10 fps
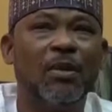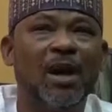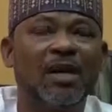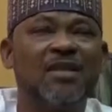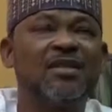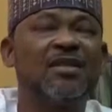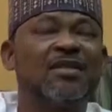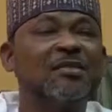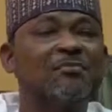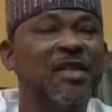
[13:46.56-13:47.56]
as a
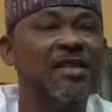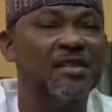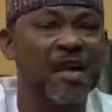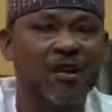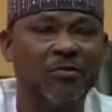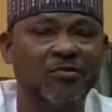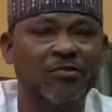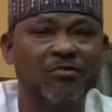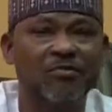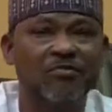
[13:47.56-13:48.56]
sitting minister,
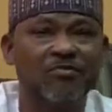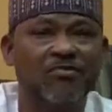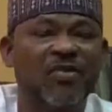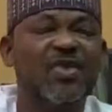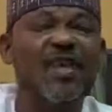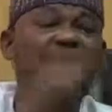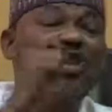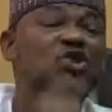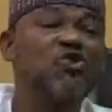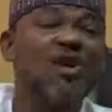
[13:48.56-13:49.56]
the
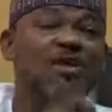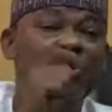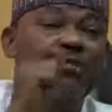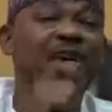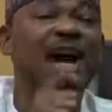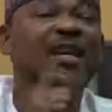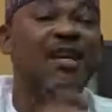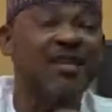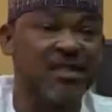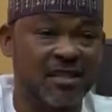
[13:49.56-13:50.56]
interest of the
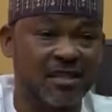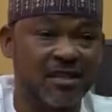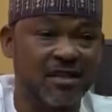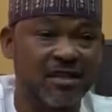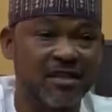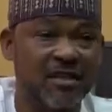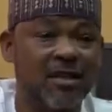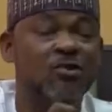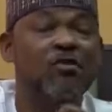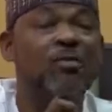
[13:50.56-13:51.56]
athletes
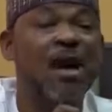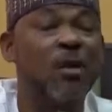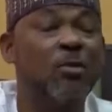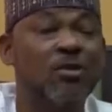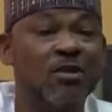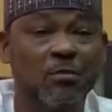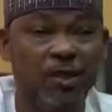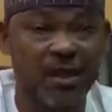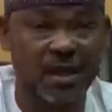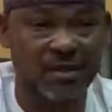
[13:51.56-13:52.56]
is of paramount
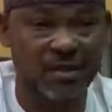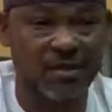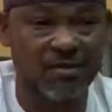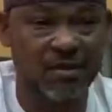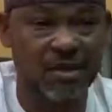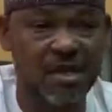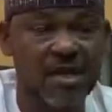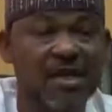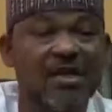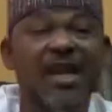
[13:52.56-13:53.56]
importance.
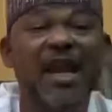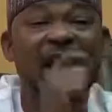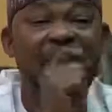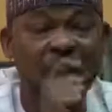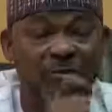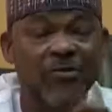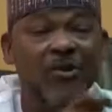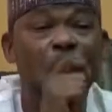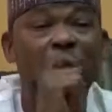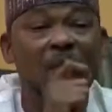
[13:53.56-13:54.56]
The life,
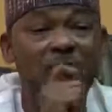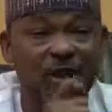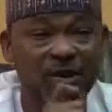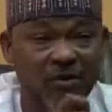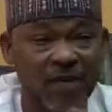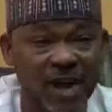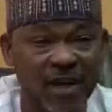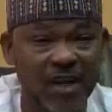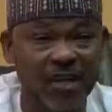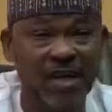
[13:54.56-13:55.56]
the well-being of the
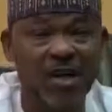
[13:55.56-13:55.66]
athlete.